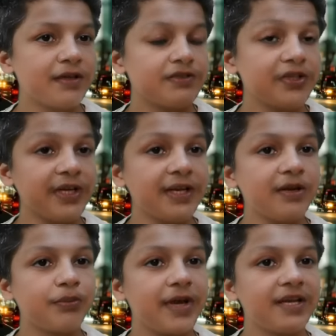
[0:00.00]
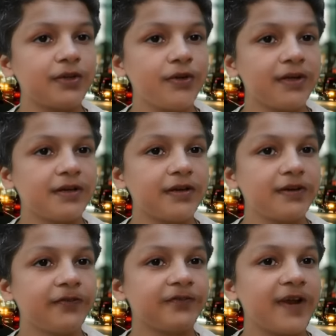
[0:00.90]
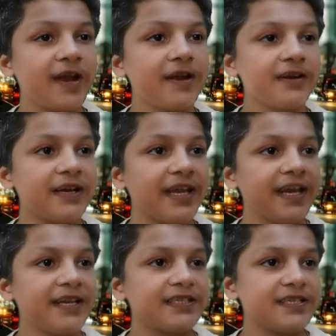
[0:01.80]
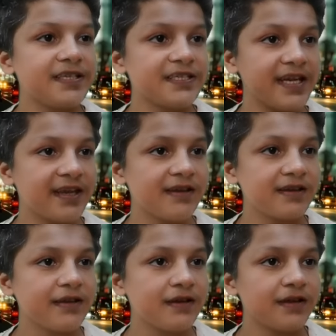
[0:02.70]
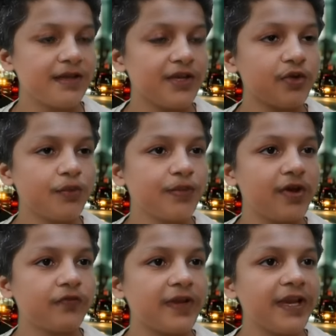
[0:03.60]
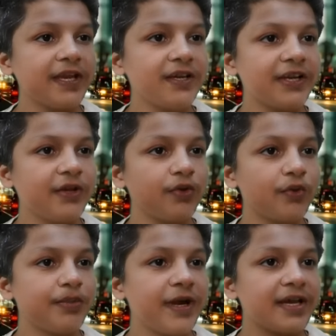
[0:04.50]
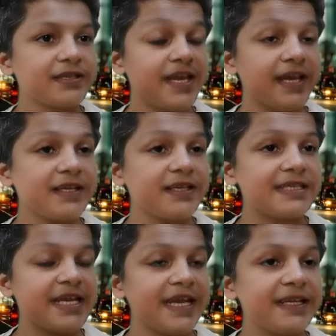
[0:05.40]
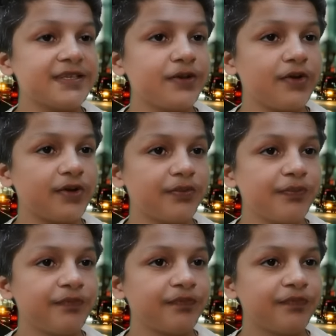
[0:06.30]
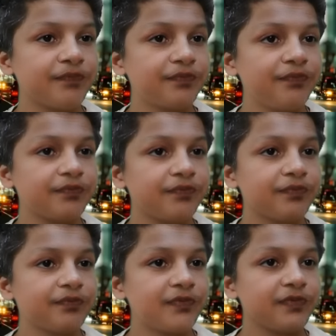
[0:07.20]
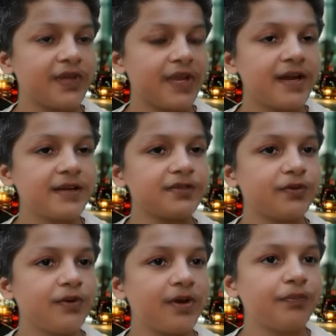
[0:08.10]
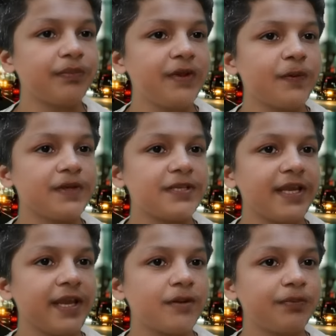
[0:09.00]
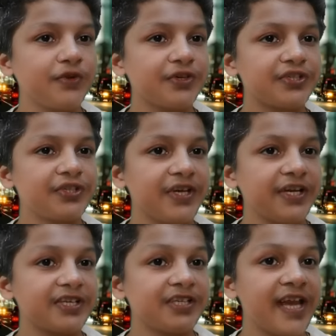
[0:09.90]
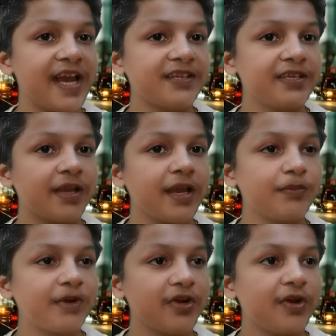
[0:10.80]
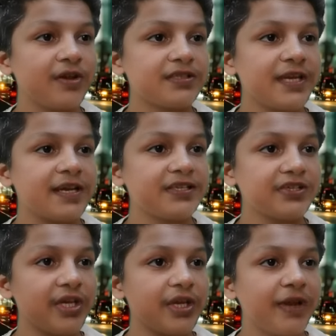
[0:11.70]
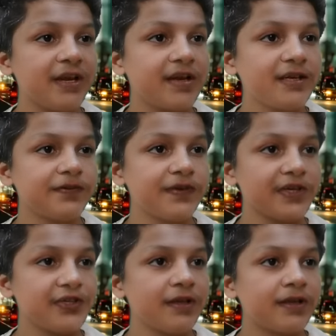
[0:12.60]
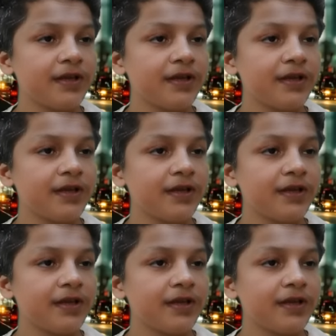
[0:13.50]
Three in particular of fire ant attack, a group of angry cobras and a stain storm are so obviously computer generated that they come across as cheap and artificial.